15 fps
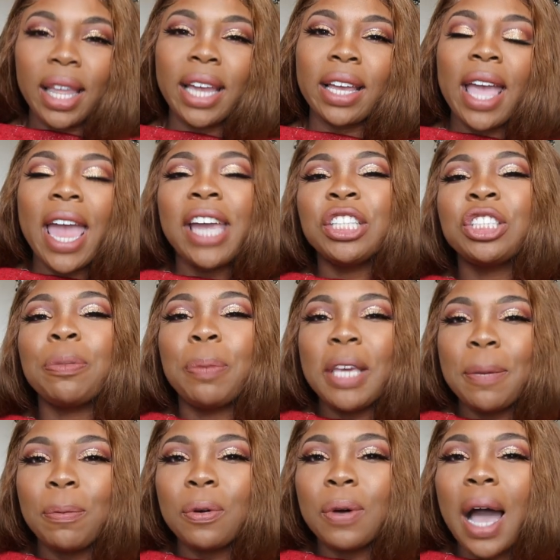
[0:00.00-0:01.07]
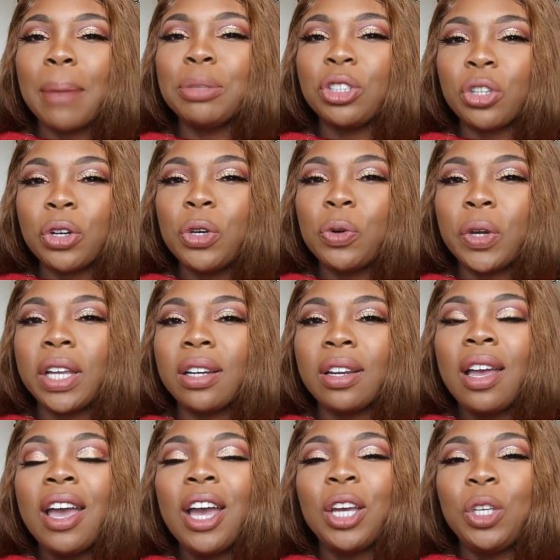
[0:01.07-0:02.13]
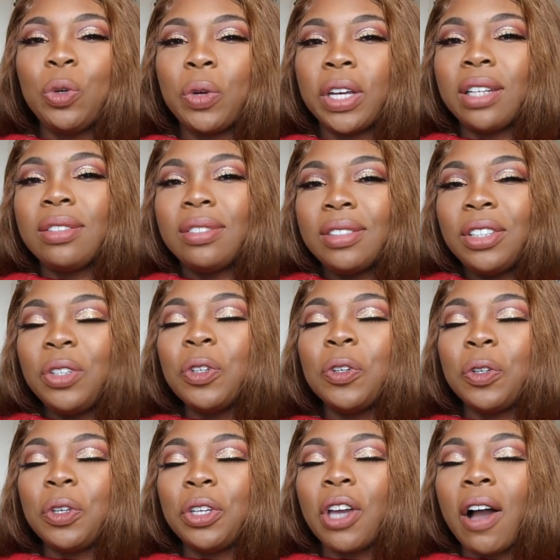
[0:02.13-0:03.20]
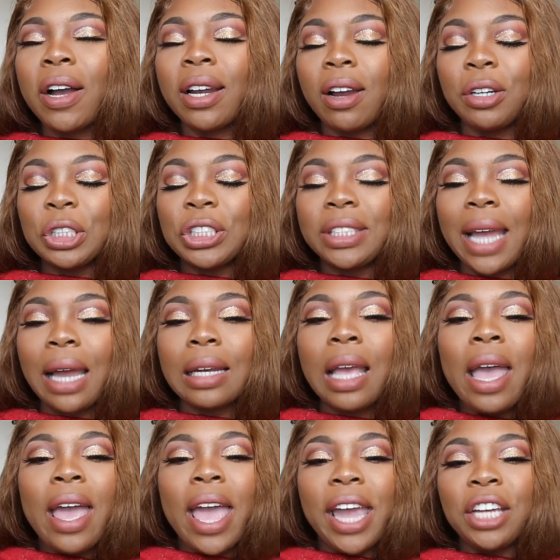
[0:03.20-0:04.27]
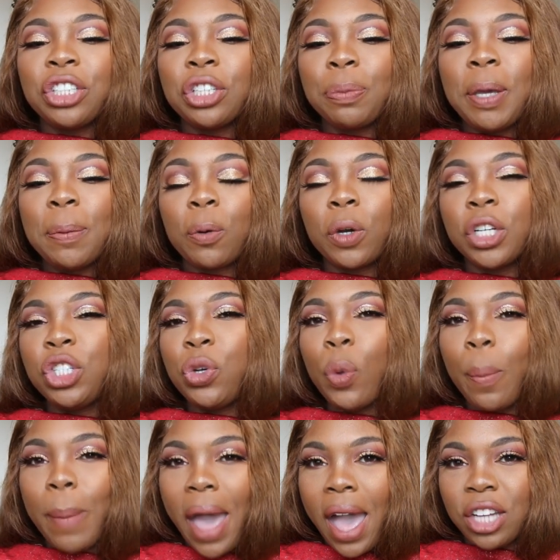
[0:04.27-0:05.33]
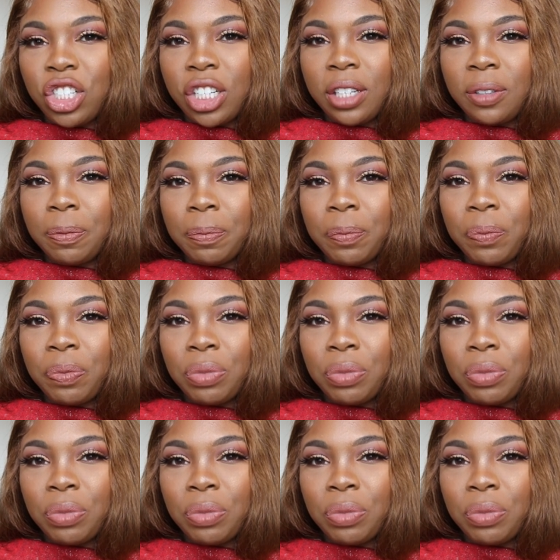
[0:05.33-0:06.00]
Like, Asian people, I'm sure y'all can understand. Asian people, could you imagine